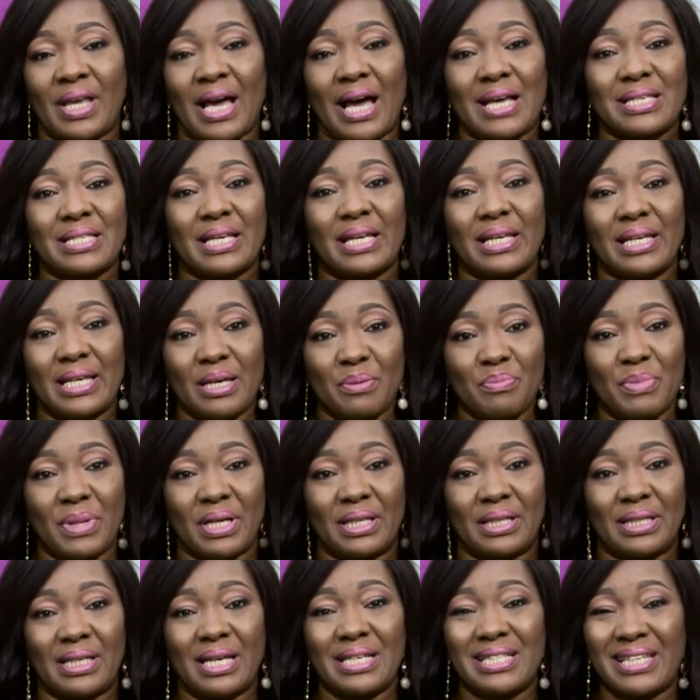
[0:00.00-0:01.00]
has a
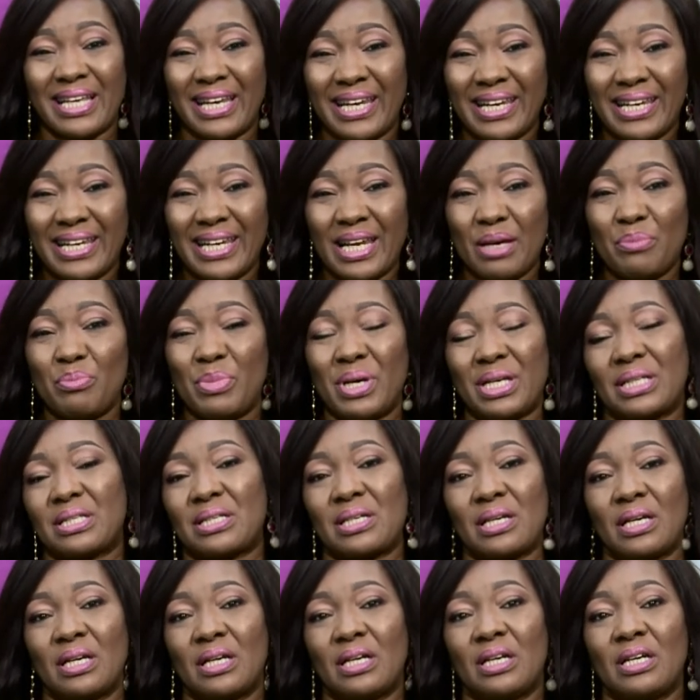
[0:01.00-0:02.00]
limit. There's a
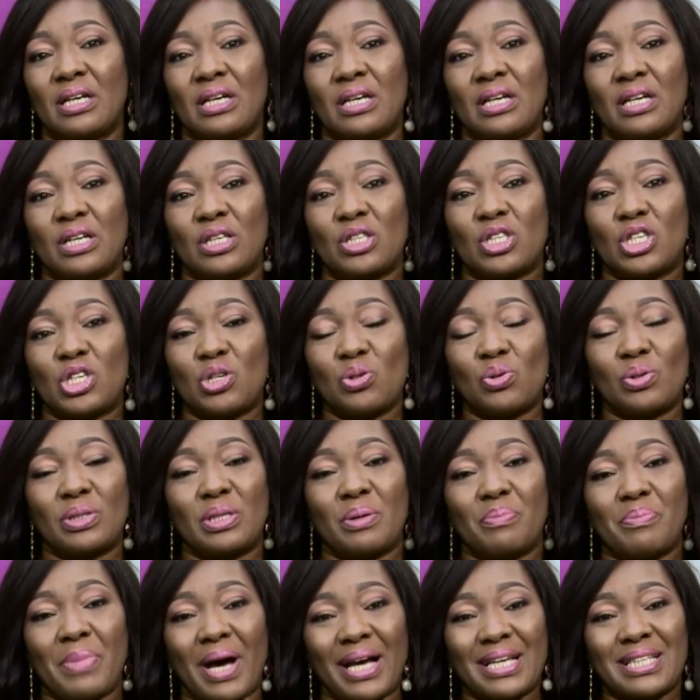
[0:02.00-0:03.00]
limit to
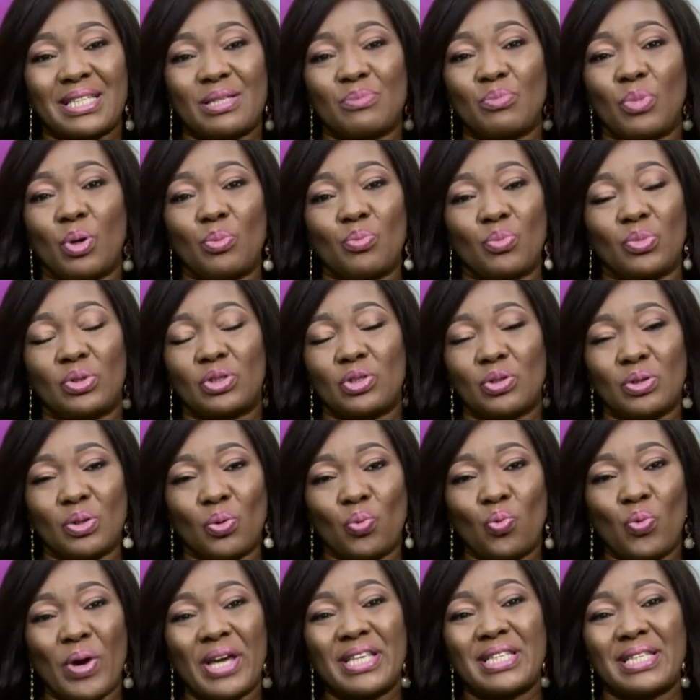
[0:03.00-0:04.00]
the maximum, to the
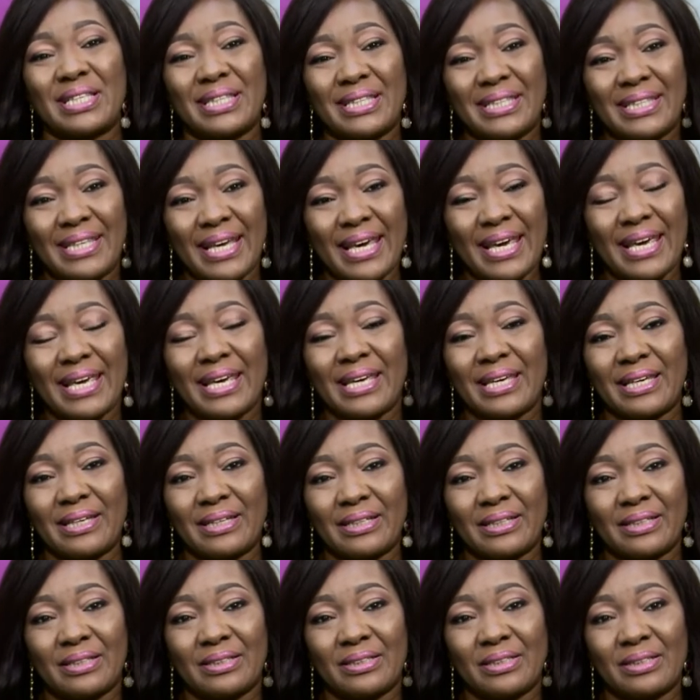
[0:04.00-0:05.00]
weight
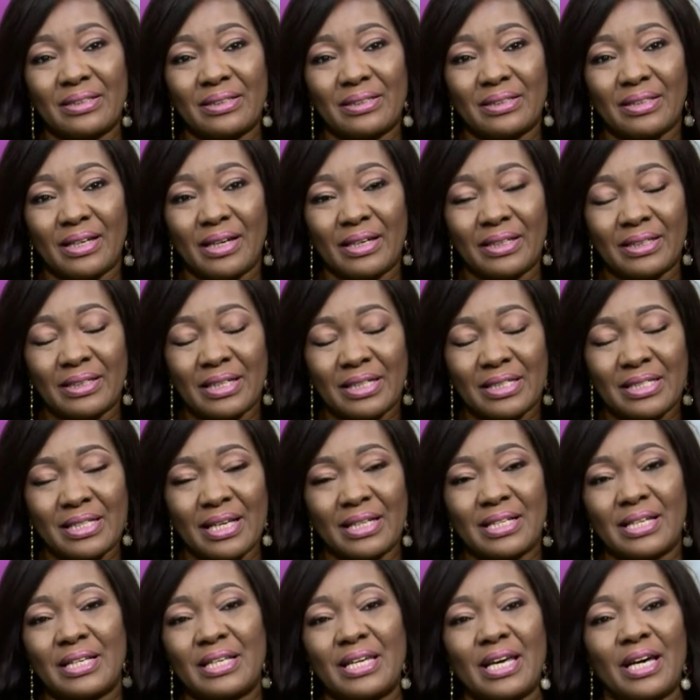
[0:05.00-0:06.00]
a
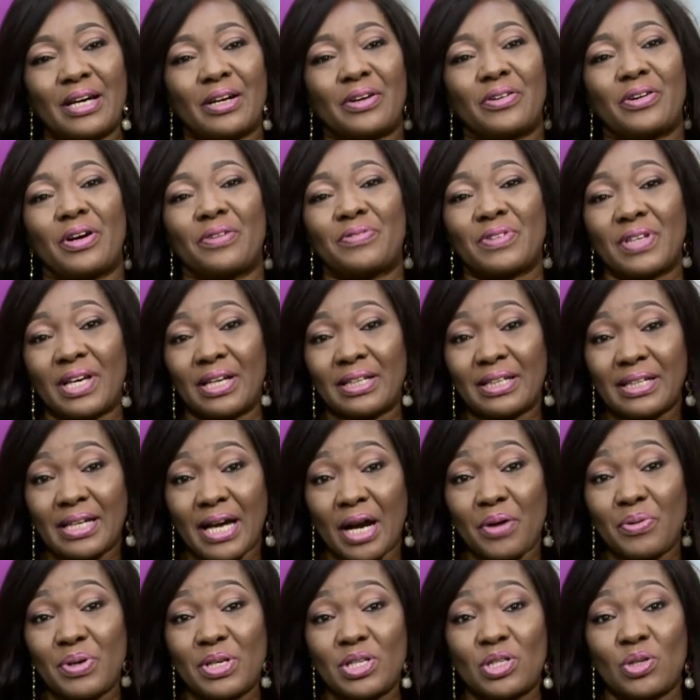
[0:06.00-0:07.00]
certain aircraft can
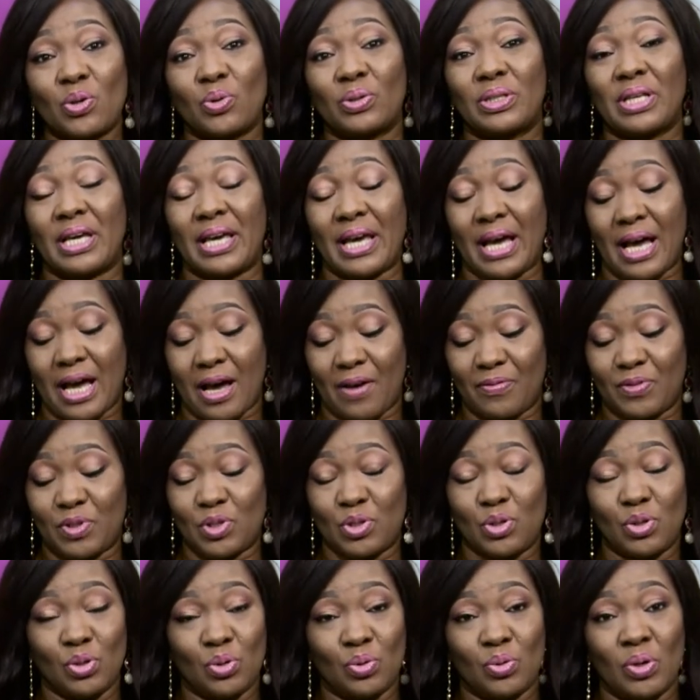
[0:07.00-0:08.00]
carry. So they have
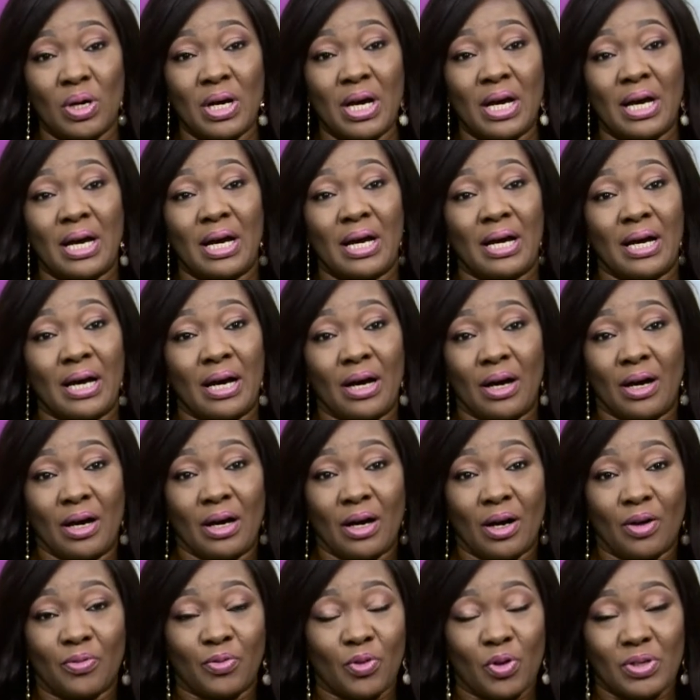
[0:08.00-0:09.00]
to,
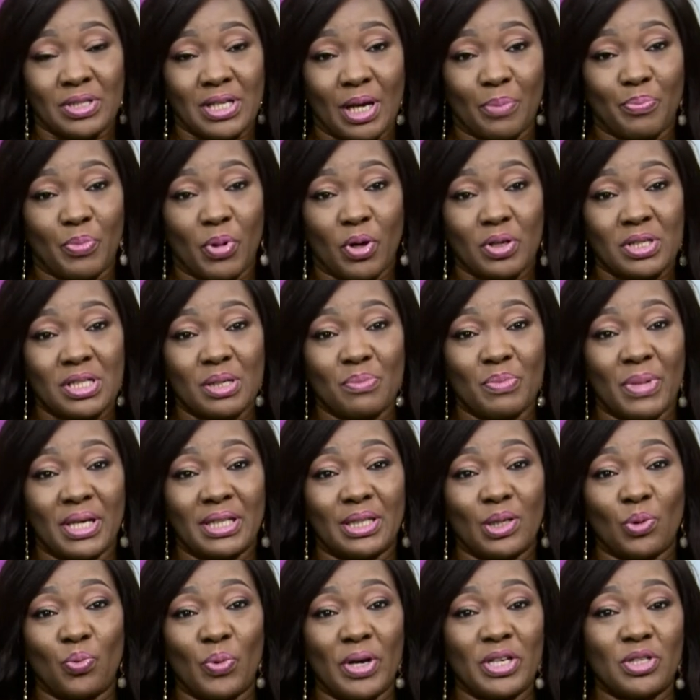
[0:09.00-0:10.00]
of course,
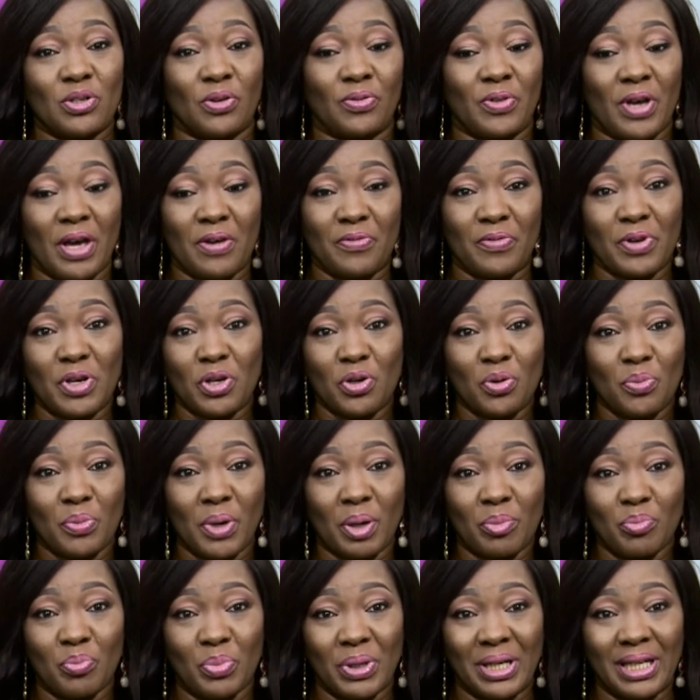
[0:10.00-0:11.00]
approximate the weight of every
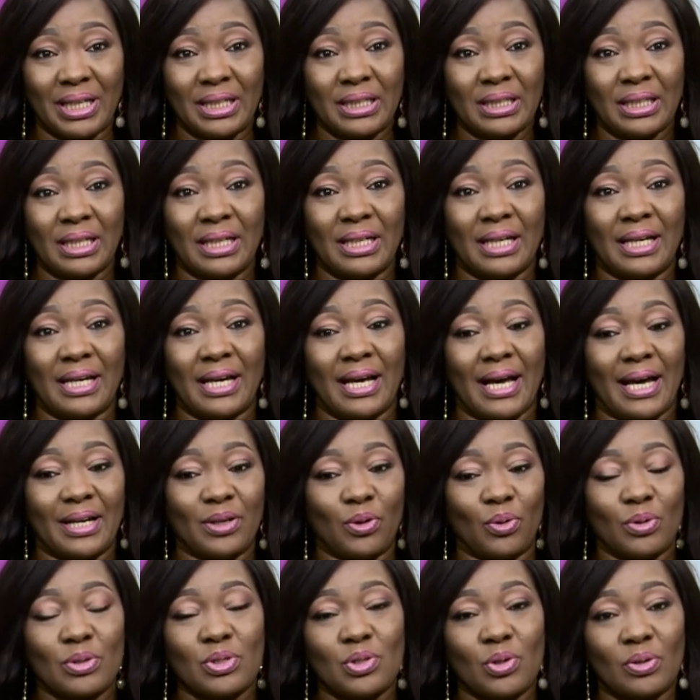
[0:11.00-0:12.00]
human being
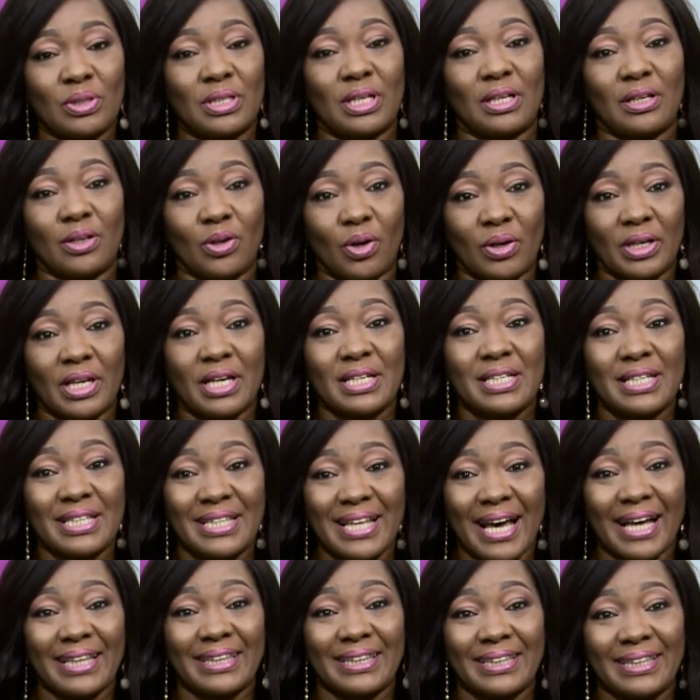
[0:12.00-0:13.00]
and also the luggage
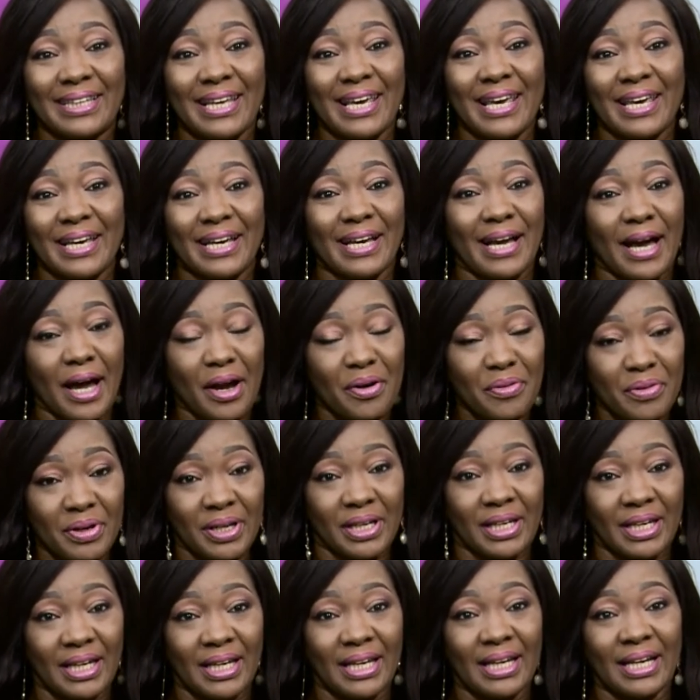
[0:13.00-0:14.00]
that they
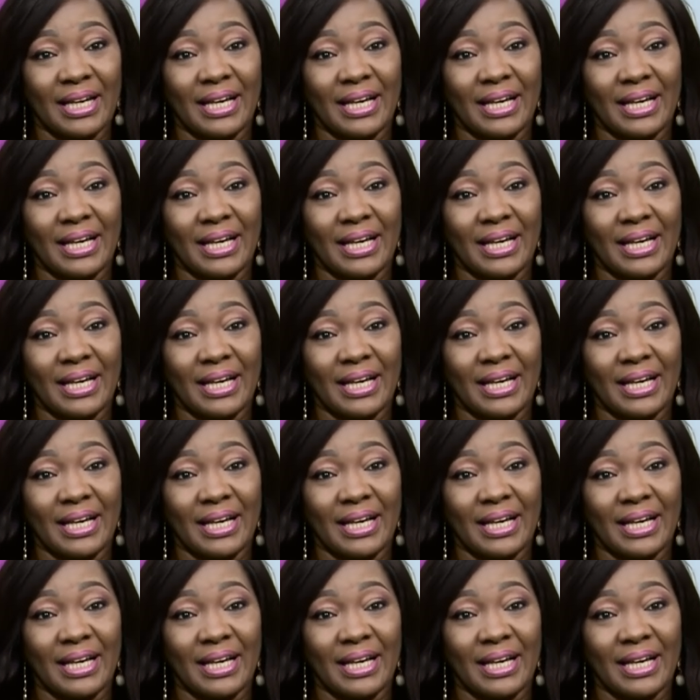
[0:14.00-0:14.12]
carry.